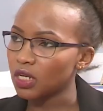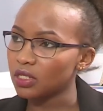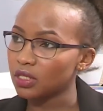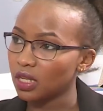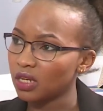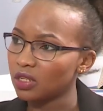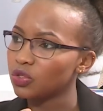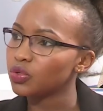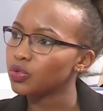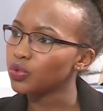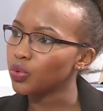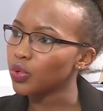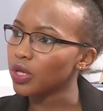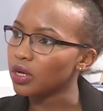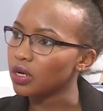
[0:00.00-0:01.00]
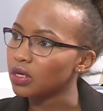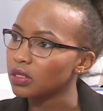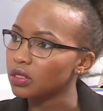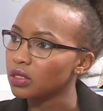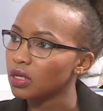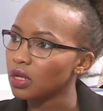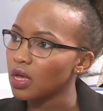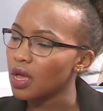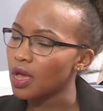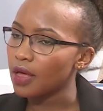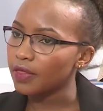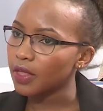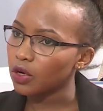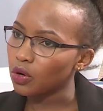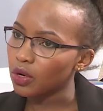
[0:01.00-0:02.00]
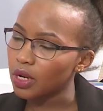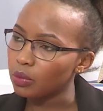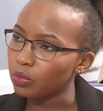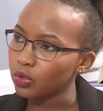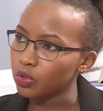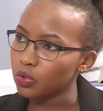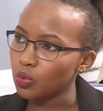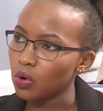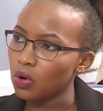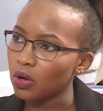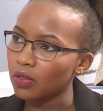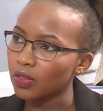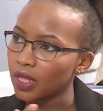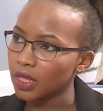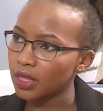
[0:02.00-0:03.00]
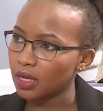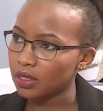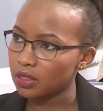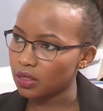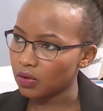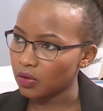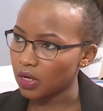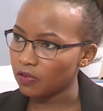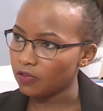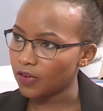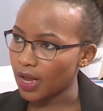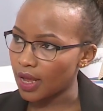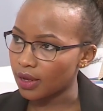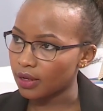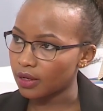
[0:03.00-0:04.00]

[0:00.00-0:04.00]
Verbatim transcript: is getting to two years and they're not able to walk, then that's a red flag.